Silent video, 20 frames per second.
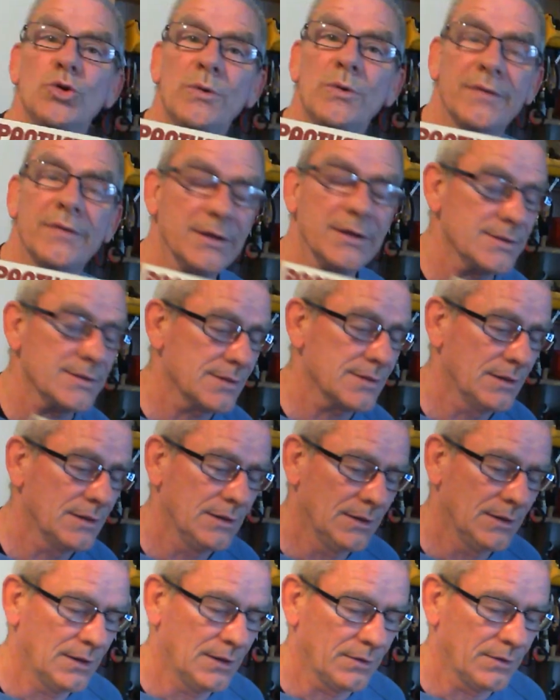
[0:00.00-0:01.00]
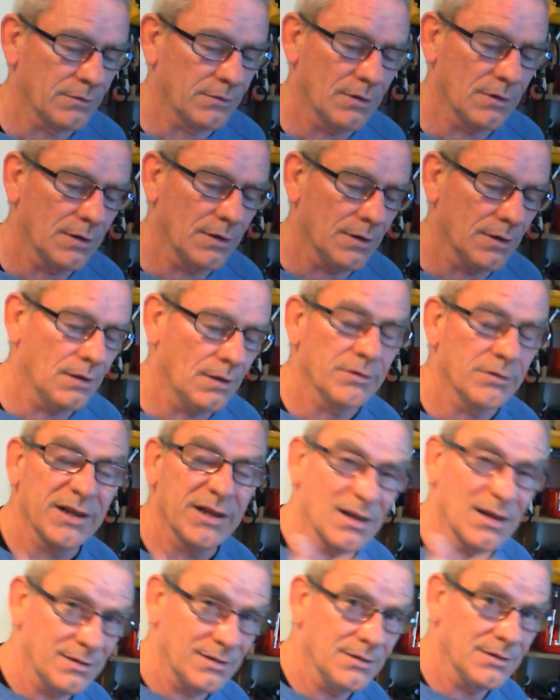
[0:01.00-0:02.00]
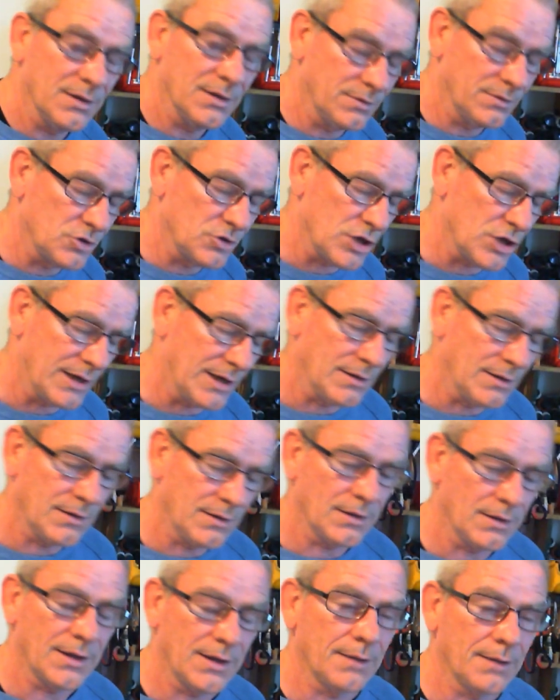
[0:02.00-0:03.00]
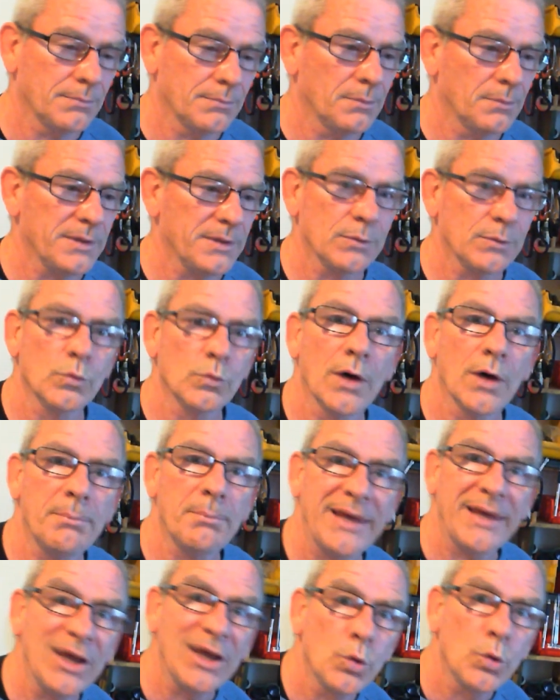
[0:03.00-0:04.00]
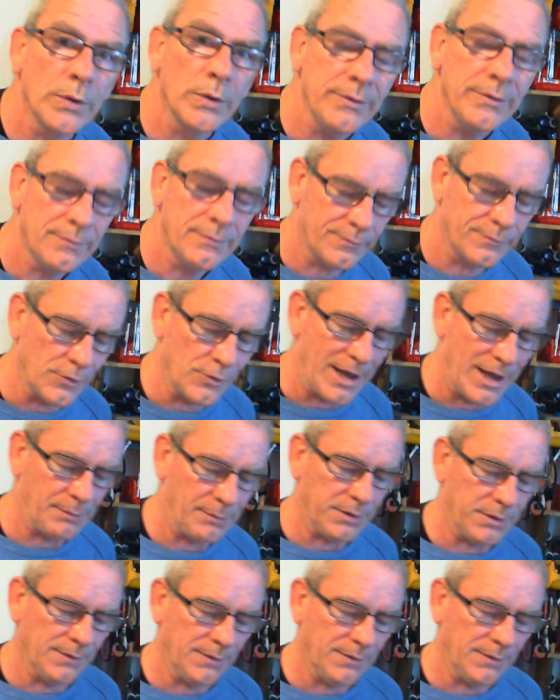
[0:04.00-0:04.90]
these. They're already in the channel. I made a pink one for Abby,